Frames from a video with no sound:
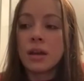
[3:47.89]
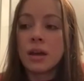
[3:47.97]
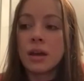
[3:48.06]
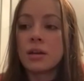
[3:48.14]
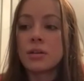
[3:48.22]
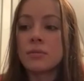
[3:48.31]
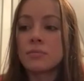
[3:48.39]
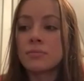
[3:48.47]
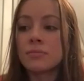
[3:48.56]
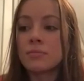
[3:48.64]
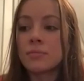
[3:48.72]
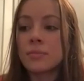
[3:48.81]
And
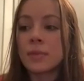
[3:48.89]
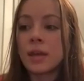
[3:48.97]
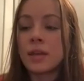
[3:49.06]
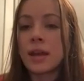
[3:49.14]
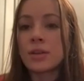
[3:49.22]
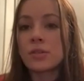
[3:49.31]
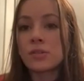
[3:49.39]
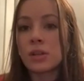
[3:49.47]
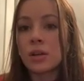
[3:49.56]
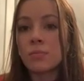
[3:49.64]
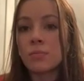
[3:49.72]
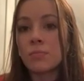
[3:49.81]
I just
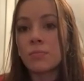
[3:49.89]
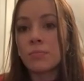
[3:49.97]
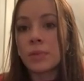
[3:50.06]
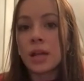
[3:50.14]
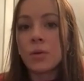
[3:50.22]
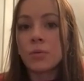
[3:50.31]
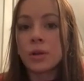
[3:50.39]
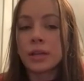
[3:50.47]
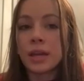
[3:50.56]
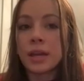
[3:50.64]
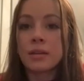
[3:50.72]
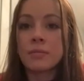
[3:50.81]
start kind of
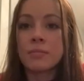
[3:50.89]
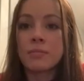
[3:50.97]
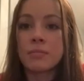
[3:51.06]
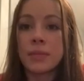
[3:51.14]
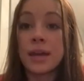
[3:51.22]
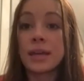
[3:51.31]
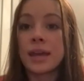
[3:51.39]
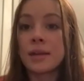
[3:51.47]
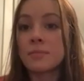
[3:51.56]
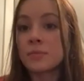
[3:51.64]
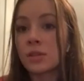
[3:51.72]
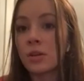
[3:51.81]
working my
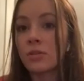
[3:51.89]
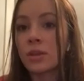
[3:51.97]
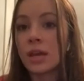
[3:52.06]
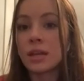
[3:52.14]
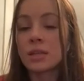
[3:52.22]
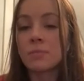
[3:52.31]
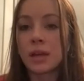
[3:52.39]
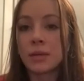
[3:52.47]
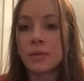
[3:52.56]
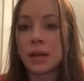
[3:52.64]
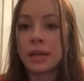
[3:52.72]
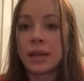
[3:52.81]
game so they get to play
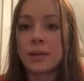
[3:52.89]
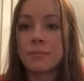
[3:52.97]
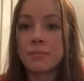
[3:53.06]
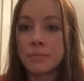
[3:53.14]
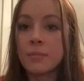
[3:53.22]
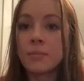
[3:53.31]
my game.